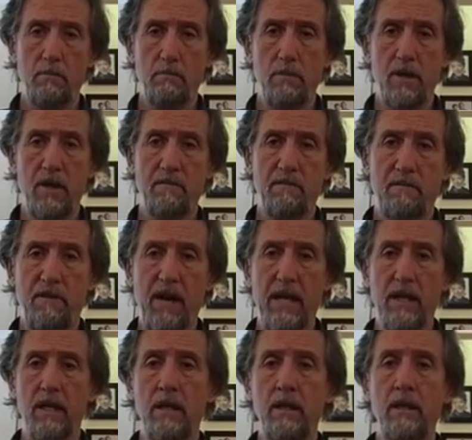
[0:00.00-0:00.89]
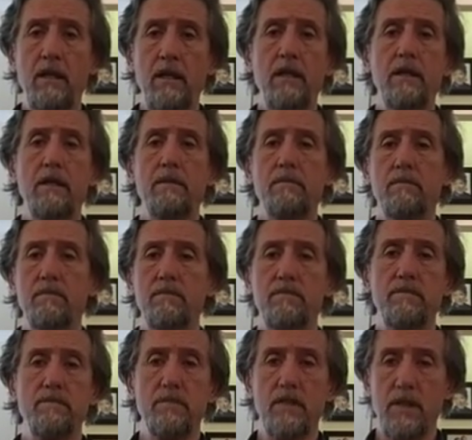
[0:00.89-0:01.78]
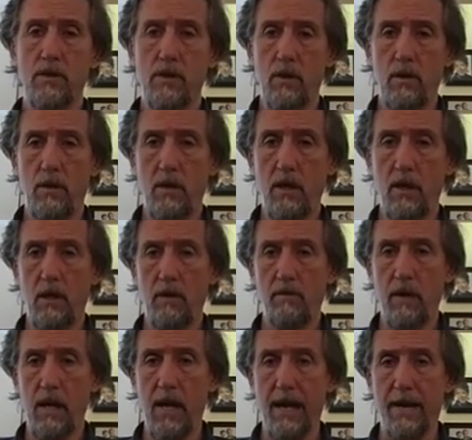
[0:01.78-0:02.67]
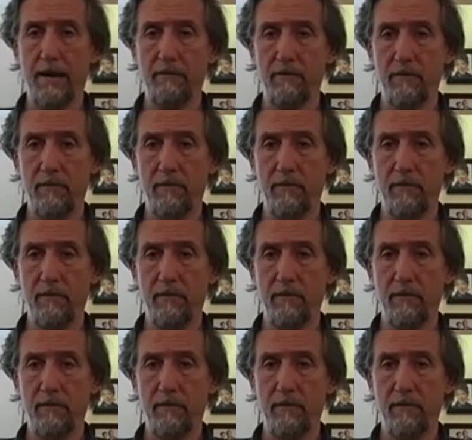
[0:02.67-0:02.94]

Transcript: Been fighting it his whole life.